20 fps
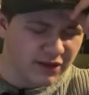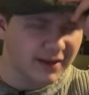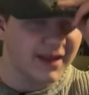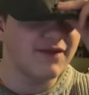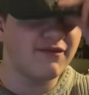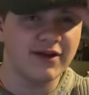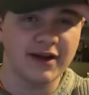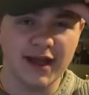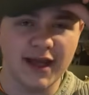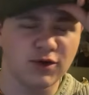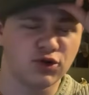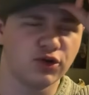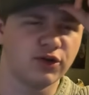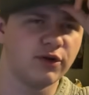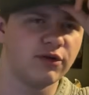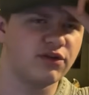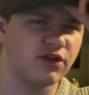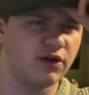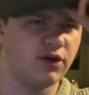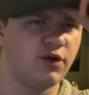11
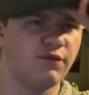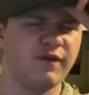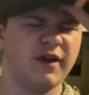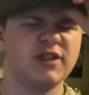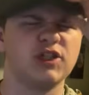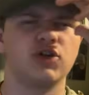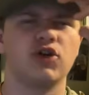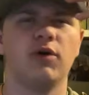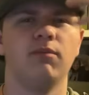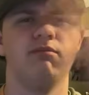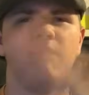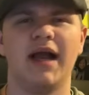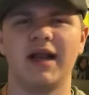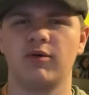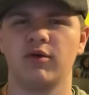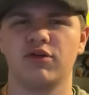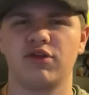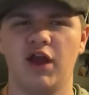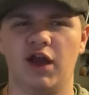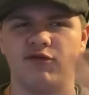introduced a new feature called
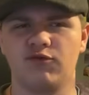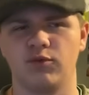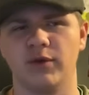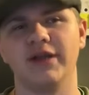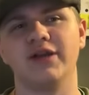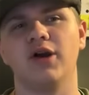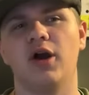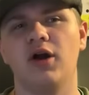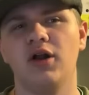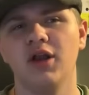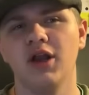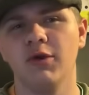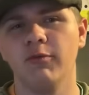Microsoft Recall,